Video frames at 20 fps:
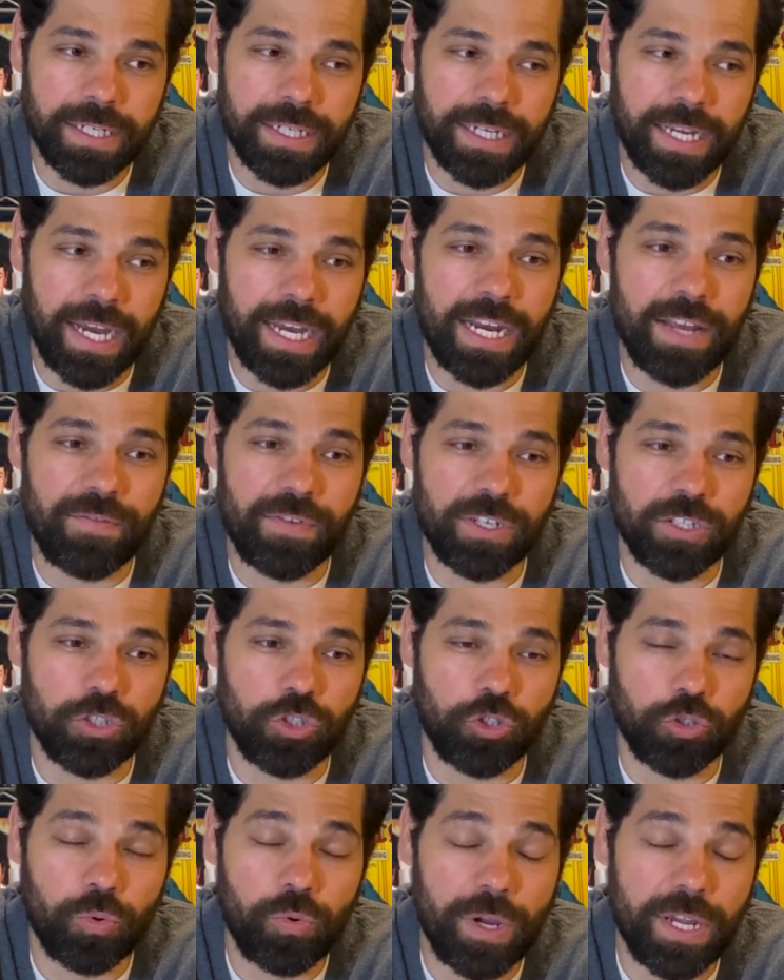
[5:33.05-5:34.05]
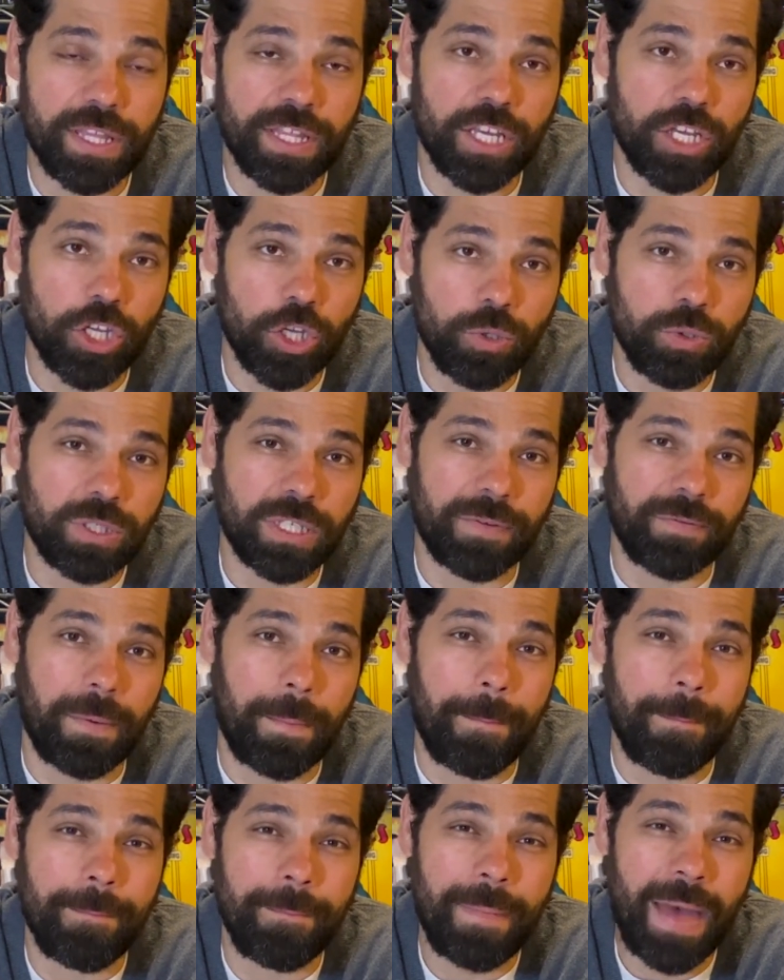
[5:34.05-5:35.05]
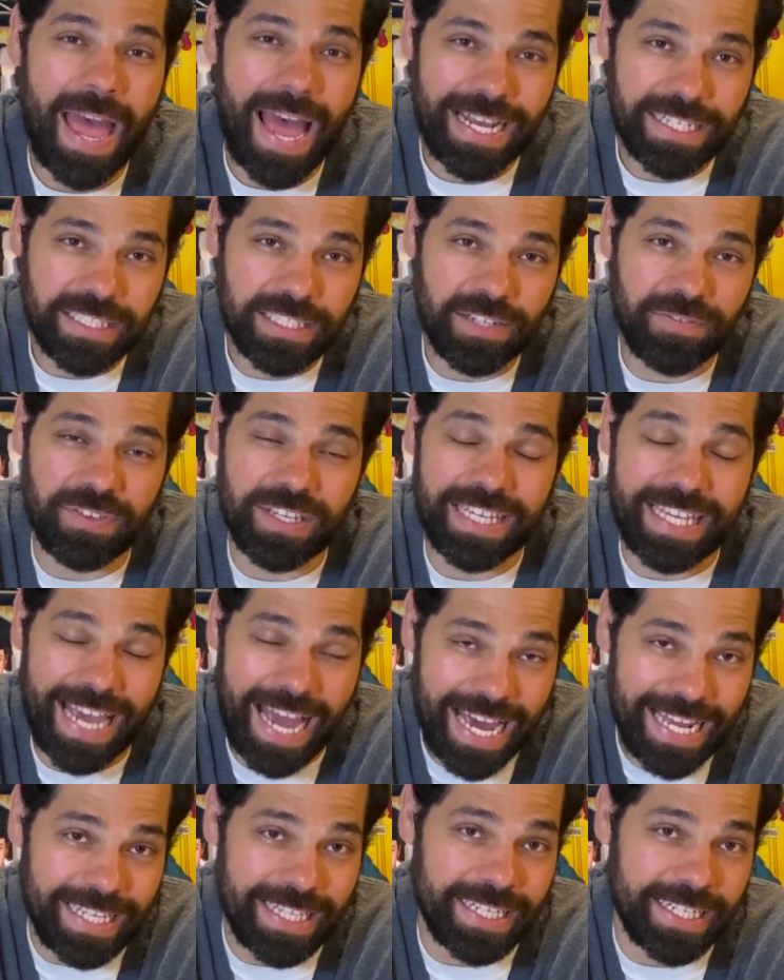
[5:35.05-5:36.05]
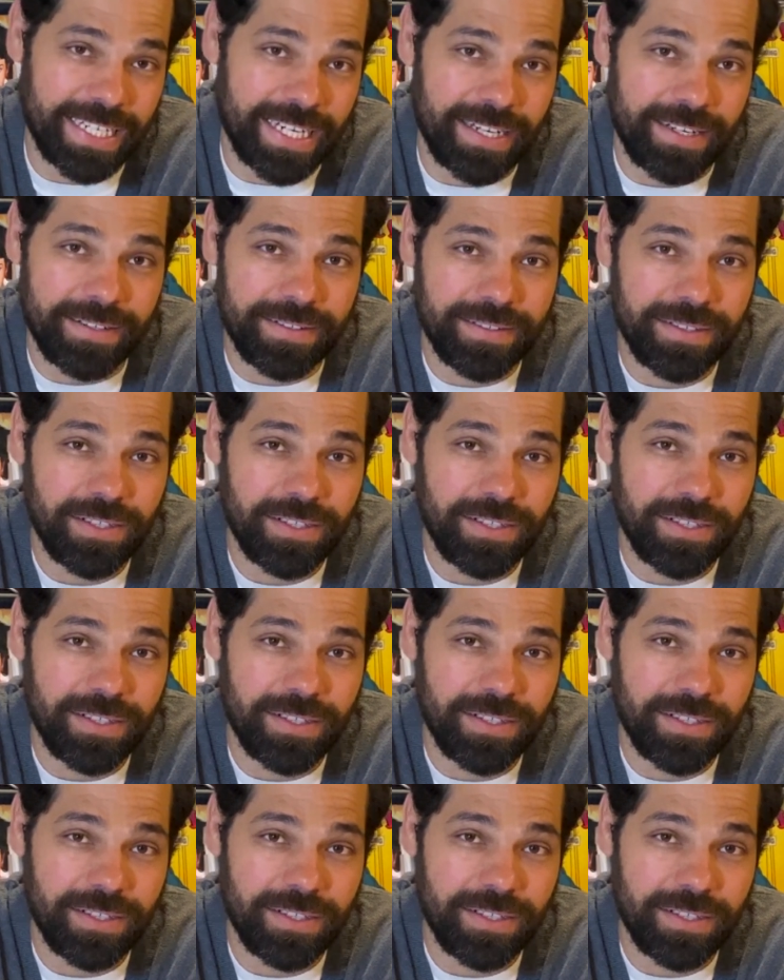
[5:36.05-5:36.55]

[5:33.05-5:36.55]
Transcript: kind of enjoying the use of a massive Gatling gun.